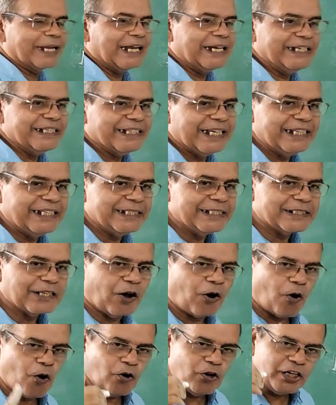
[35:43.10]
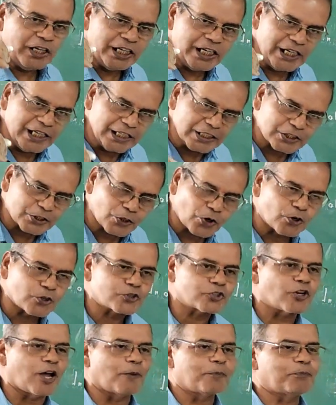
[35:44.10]
mechanical is the only
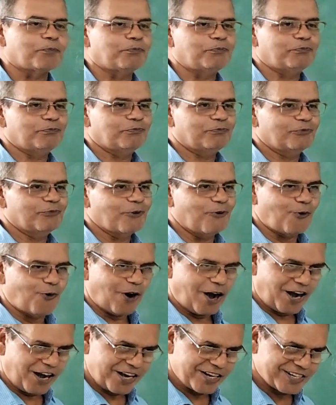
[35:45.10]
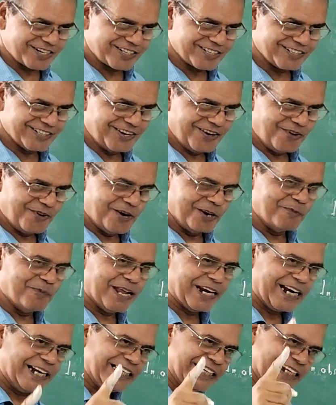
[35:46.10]
source of work, when
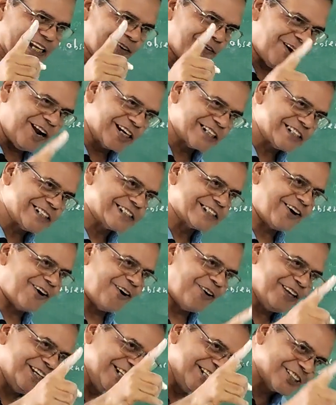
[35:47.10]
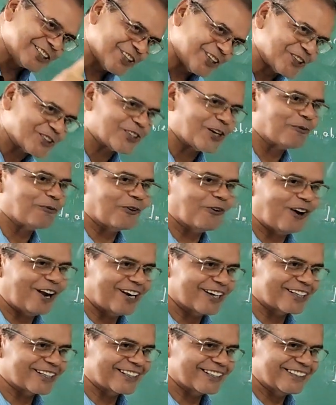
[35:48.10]
mechanical work is the only source of
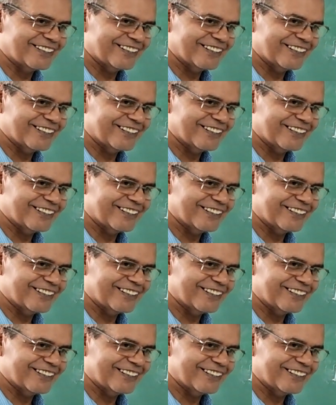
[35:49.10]
work,